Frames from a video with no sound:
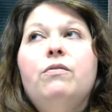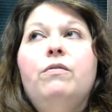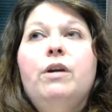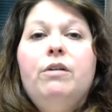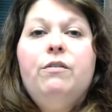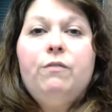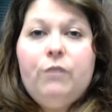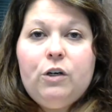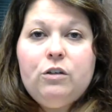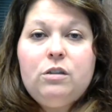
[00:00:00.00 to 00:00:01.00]
very
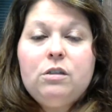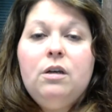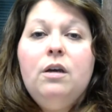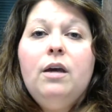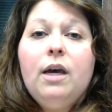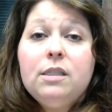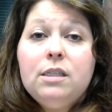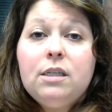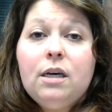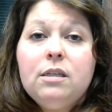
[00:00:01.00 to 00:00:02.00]
first
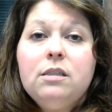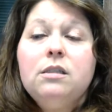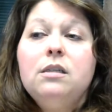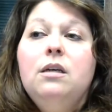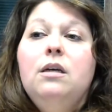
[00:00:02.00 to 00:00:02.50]
HESI test,